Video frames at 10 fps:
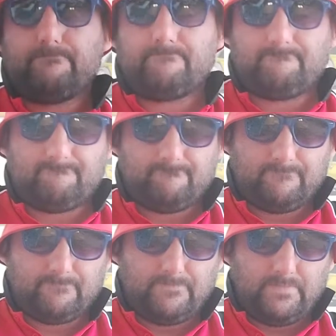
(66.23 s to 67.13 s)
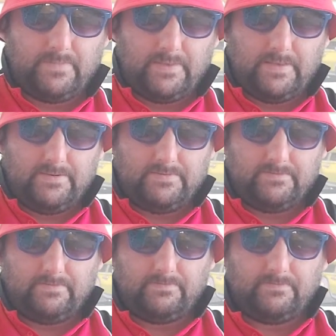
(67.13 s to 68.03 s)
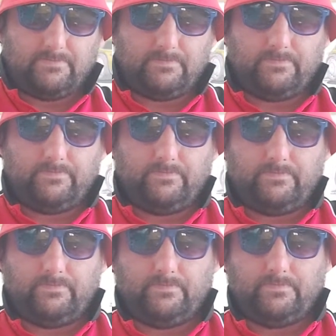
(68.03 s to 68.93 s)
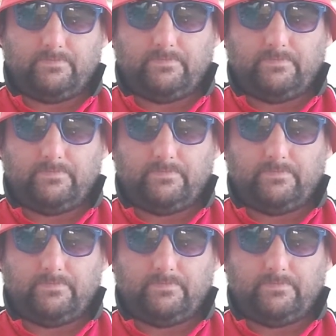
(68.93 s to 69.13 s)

[no speech]